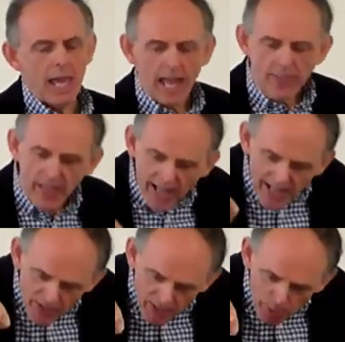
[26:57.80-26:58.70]
And that
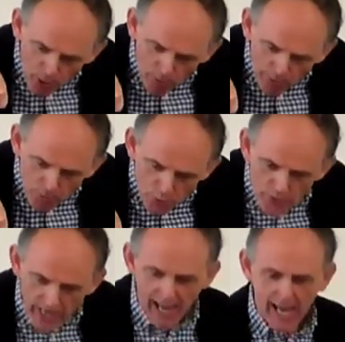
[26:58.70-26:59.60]
is the problem
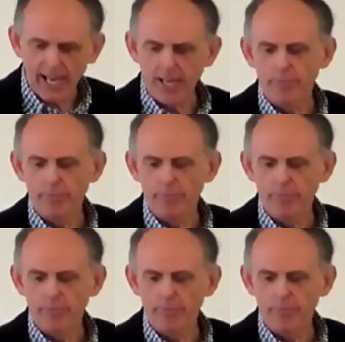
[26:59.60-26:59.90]
today